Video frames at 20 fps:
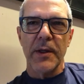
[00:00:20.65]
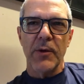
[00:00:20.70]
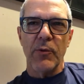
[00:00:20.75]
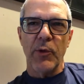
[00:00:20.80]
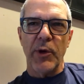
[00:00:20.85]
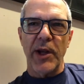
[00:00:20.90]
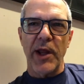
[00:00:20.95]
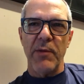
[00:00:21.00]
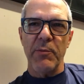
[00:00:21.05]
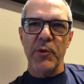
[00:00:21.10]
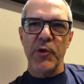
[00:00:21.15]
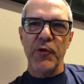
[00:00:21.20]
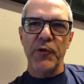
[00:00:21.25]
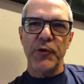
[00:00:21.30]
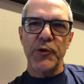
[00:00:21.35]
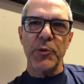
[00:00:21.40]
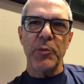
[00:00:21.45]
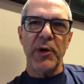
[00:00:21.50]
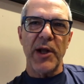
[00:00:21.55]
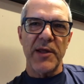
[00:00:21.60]
When I
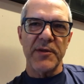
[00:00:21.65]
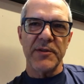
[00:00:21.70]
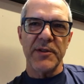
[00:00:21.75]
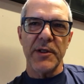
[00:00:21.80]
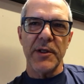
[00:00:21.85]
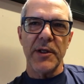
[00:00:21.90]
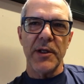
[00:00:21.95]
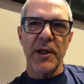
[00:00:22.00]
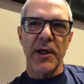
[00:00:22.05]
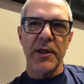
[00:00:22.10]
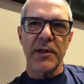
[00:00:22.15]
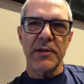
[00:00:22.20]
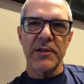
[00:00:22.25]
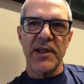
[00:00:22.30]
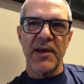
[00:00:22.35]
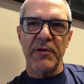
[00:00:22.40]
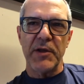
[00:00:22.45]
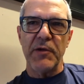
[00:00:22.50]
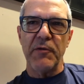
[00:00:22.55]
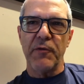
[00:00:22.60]
moved to Brasília in
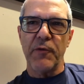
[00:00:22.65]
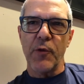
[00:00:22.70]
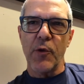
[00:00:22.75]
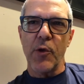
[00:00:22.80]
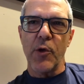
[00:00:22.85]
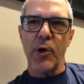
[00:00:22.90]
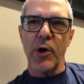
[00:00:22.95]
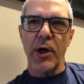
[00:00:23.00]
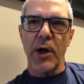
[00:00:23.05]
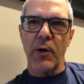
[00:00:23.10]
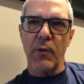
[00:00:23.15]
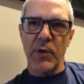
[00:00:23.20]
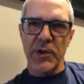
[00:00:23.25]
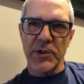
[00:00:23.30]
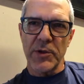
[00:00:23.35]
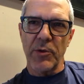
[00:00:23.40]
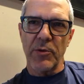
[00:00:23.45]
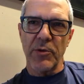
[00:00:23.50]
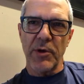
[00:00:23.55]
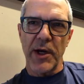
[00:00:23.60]
74, I
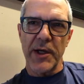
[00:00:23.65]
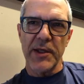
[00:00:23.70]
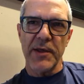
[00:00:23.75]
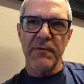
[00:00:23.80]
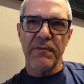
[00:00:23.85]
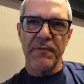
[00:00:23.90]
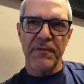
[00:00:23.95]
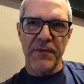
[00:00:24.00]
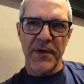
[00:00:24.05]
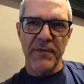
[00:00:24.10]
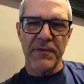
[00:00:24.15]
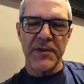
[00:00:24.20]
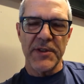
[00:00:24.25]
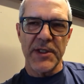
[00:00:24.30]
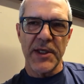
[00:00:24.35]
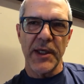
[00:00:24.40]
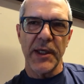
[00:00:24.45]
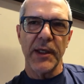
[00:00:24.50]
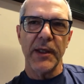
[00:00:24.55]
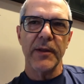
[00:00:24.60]
was already
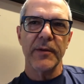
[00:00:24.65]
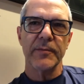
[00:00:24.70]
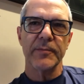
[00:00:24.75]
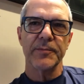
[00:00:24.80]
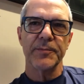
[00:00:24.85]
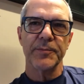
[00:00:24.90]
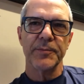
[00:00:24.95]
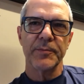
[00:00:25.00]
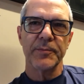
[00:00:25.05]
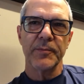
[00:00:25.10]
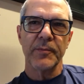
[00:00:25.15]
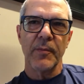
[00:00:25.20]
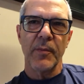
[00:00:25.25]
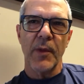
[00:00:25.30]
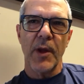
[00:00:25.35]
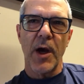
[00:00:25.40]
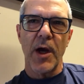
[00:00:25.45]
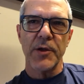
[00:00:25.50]
15.